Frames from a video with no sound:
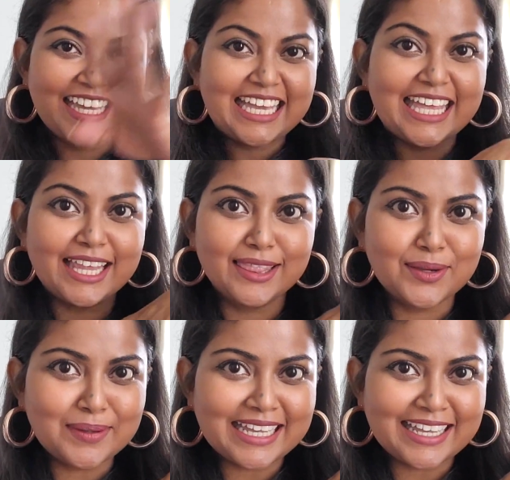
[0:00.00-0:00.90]
Hello
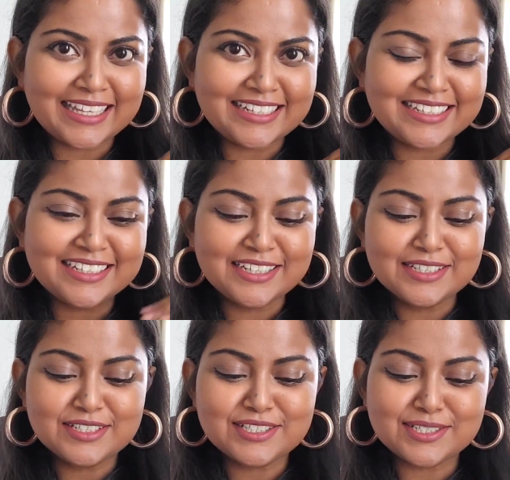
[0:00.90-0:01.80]
again.
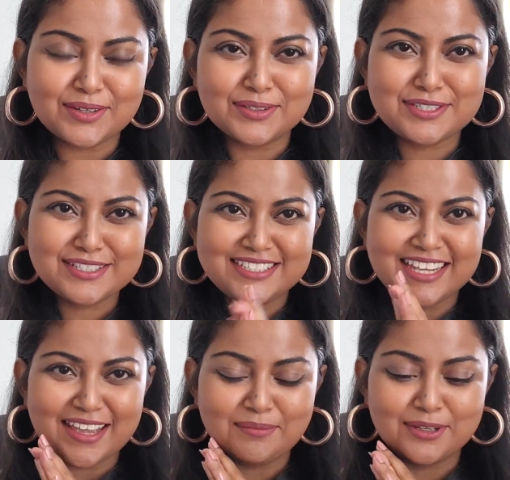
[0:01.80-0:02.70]
So
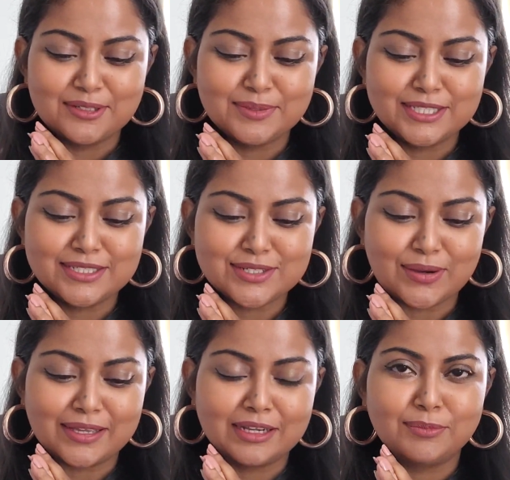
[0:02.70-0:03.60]
today I'm going to be
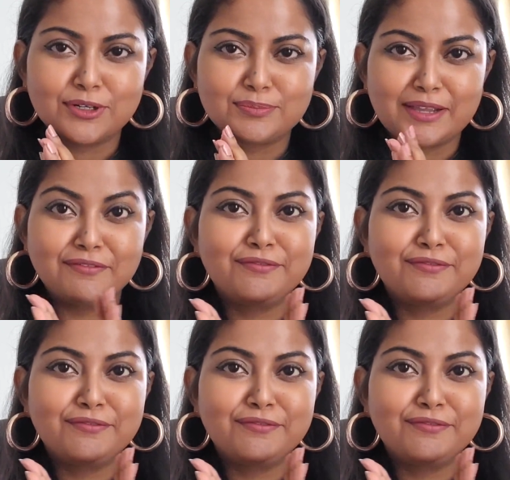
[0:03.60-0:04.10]
talking about my